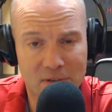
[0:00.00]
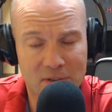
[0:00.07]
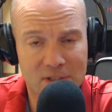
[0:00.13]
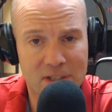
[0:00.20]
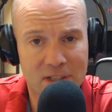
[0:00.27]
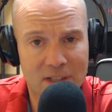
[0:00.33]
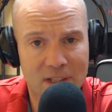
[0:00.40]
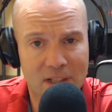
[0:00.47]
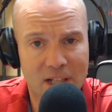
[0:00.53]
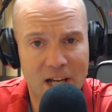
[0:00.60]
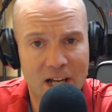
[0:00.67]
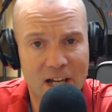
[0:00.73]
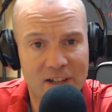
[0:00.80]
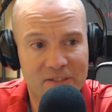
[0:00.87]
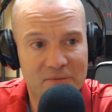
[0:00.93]
still
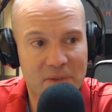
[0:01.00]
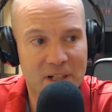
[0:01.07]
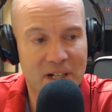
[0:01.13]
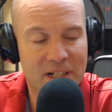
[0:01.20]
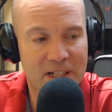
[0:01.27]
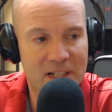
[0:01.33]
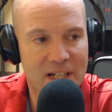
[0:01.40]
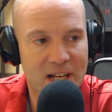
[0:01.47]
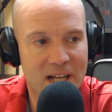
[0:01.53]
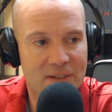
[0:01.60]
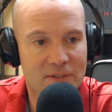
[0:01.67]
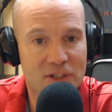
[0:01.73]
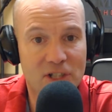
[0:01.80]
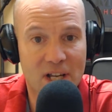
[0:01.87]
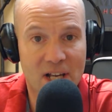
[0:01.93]
alive, but I did
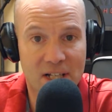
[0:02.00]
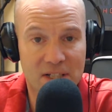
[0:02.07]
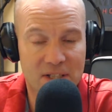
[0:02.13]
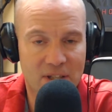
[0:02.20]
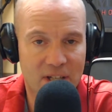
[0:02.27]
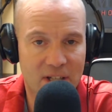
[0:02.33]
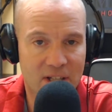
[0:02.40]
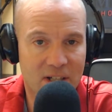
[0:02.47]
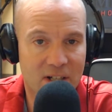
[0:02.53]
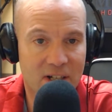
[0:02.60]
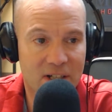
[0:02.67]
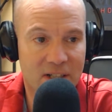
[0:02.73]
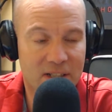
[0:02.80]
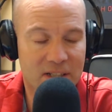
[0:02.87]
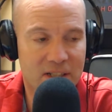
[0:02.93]
have a chance, thank
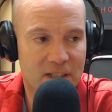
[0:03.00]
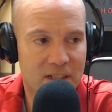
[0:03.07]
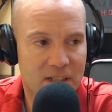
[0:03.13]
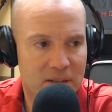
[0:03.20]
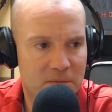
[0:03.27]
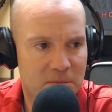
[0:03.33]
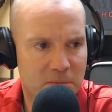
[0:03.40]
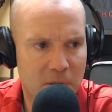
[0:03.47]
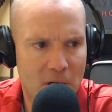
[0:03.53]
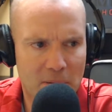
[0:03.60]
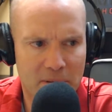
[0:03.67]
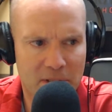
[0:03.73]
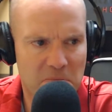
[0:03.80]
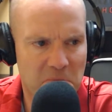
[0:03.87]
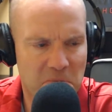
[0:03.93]
God,
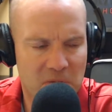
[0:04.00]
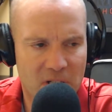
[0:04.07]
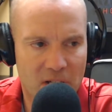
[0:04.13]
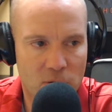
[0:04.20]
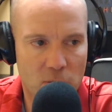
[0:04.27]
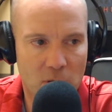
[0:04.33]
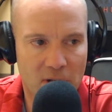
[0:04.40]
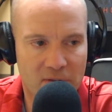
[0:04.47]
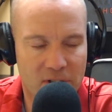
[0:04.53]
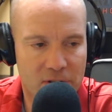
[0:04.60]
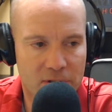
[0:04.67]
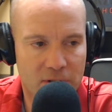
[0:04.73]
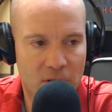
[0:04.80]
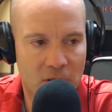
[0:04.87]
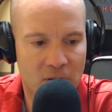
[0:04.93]
probably 10, 12
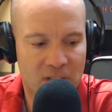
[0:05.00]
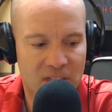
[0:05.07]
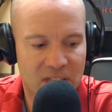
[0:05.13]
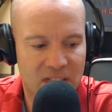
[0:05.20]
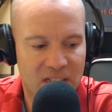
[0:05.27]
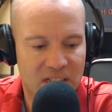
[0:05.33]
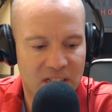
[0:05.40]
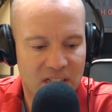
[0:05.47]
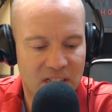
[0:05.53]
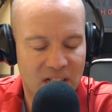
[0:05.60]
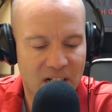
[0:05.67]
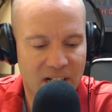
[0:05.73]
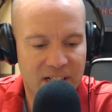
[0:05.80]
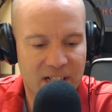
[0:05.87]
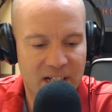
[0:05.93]
years ago.
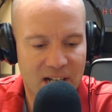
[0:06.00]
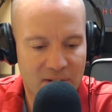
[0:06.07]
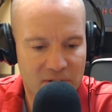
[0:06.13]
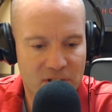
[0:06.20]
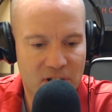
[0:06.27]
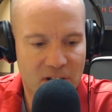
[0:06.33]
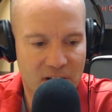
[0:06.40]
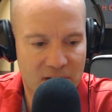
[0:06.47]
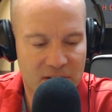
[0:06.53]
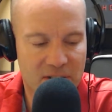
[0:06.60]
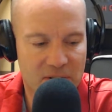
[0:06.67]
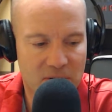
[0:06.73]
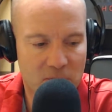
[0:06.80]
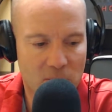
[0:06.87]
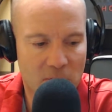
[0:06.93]
I did have a
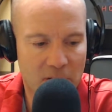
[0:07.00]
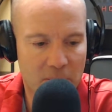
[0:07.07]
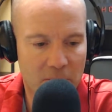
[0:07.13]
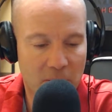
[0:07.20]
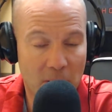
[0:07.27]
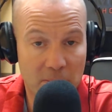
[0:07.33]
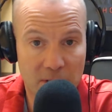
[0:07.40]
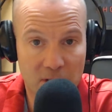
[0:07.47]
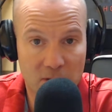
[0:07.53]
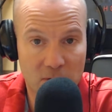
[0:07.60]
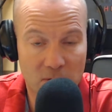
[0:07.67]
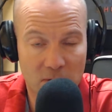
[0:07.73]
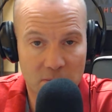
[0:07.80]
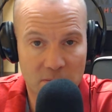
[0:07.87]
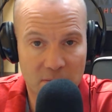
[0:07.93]
chance while I bumped
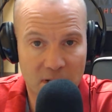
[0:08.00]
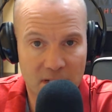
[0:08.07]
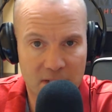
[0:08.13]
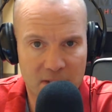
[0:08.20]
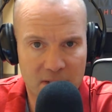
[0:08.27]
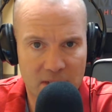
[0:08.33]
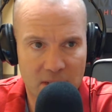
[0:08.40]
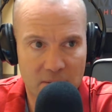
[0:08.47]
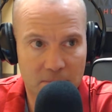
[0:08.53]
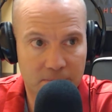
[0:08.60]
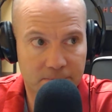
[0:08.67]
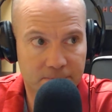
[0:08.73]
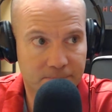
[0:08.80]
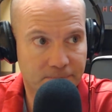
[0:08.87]
into him at some